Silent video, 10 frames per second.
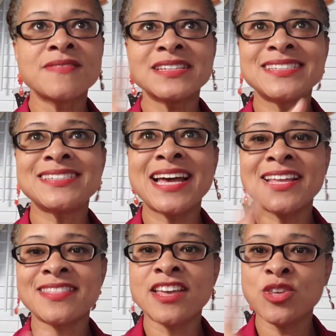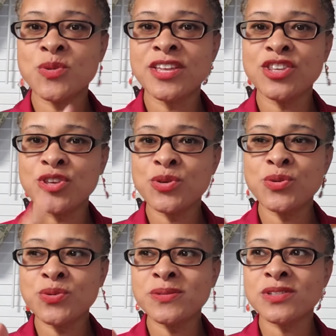site that you can
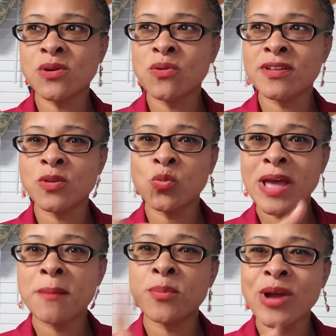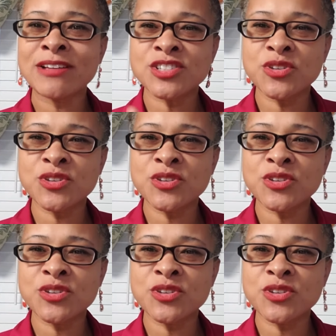use or the web browser